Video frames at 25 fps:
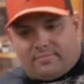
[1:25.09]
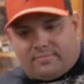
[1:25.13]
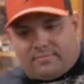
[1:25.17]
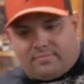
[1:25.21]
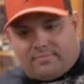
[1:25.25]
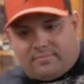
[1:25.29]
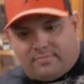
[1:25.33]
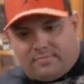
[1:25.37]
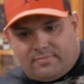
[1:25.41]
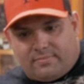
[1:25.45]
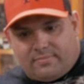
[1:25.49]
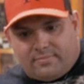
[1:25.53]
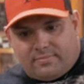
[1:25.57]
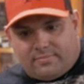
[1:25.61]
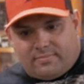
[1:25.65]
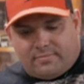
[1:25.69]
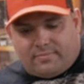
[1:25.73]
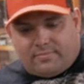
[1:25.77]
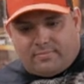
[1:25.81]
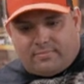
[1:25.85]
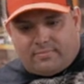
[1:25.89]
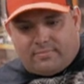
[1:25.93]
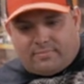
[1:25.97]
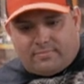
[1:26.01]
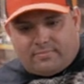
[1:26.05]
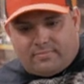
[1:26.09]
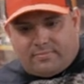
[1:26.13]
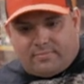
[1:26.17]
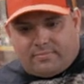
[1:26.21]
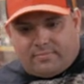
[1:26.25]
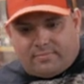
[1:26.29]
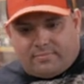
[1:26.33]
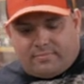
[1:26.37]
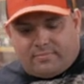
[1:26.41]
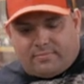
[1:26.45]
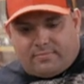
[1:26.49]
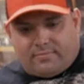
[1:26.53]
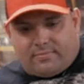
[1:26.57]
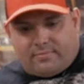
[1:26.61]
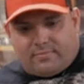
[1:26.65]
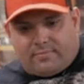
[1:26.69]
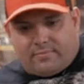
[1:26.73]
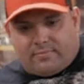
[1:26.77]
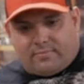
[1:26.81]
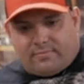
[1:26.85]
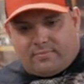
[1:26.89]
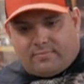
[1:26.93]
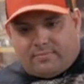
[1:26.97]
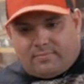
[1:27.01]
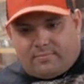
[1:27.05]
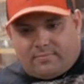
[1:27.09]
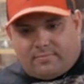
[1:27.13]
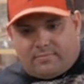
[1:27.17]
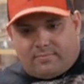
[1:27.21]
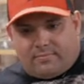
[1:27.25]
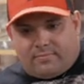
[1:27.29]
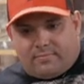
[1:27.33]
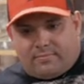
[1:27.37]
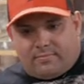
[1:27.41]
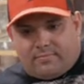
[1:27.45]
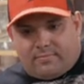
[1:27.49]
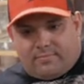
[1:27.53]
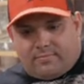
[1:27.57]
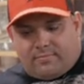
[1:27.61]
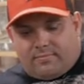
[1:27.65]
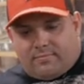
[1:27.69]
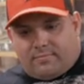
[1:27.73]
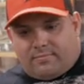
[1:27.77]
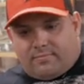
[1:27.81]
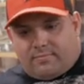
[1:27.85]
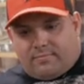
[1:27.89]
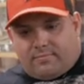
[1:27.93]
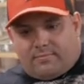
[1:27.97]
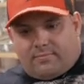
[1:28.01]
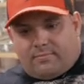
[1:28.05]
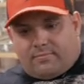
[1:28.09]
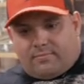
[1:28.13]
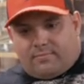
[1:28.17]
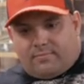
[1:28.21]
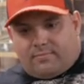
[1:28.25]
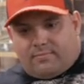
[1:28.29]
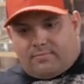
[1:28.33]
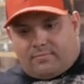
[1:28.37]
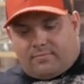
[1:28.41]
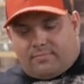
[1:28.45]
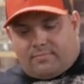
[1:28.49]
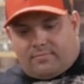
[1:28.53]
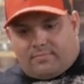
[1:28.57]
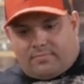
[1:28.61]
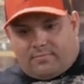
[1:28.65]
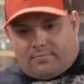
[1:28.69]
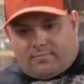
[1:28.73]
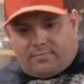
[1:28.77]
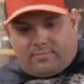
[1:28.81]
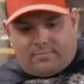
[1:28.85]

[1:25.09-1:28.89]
This person isn't speaking.